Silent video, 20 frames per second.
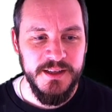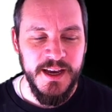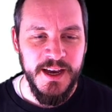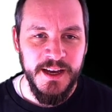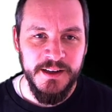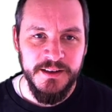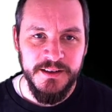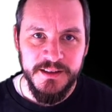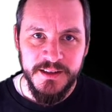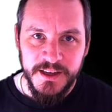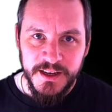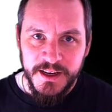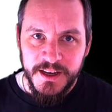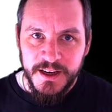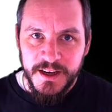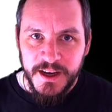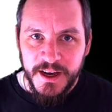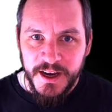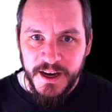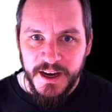And
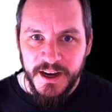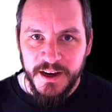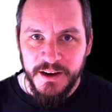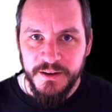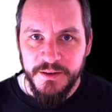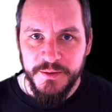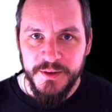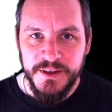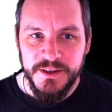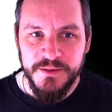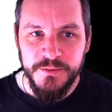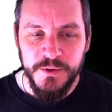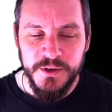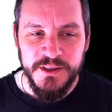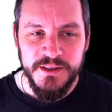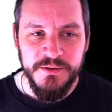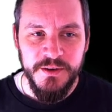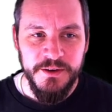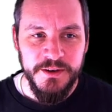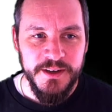
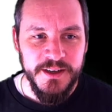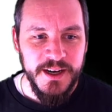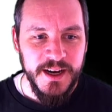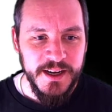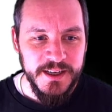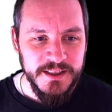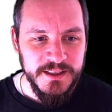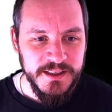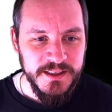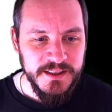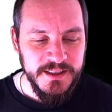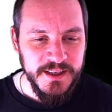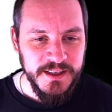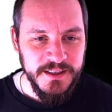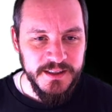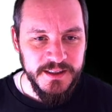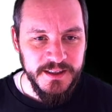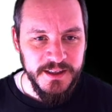what's very nice is that